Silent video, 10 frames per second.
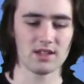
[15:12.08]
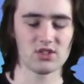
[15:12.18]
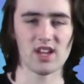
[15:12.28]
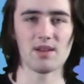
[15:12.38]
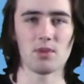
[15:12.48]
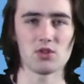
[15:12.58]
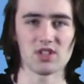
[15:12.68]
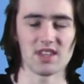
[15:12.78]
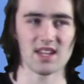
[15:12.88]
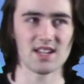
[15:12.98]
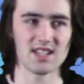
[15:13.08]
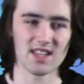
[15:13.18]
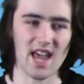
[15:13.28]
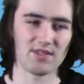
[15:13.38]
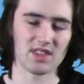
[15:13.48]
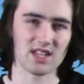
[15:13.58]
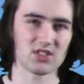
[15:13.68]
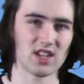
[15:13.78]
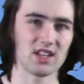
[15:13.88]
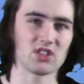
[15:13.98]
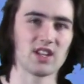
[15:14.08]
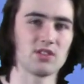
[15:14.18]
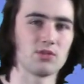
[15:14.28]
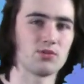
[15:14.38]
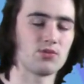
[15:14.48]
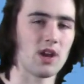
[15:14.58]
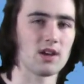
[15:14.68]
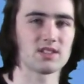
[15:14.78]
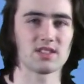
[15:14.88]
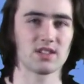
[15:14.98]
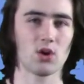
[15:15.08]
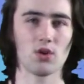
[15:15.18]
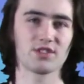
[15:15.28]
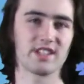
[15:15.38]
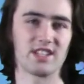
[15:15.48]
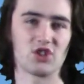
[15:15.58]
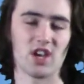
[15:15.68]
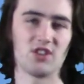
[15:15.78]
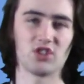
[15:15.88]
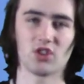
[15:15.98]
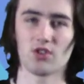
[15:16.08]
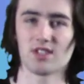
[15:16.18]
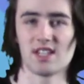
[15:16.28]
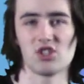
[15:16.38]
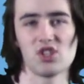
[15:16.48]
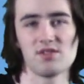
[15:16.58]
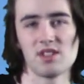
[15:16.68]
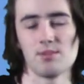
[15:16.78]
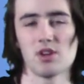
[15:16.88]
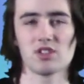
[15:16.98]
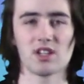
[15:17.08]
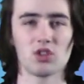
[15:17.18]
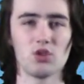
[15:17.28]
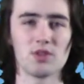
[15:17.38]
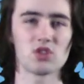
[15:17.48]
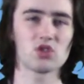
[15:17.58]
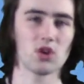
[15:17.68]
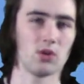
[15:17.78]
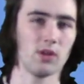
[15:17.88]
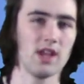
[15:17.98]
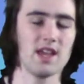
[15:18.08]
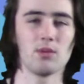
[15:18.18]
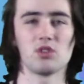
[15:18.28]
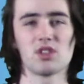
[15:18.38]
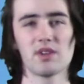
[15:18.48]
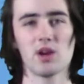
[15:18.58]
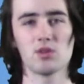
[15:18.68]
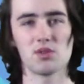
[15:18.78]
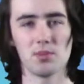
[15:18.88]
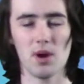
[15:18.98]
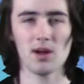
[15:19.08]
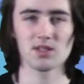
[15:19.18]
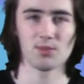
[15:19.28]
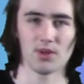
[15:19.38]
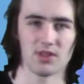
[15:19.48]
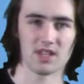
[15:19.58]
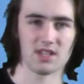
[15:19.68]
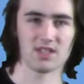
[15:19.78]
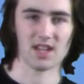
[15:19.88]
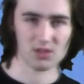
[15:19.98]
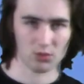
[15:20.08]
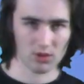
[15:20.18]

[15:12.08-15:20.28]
set in motion and the idea that everything is set in a state of flux, constantly changing, constantly shifting, much like a human soul, which is something I want to impart upon these next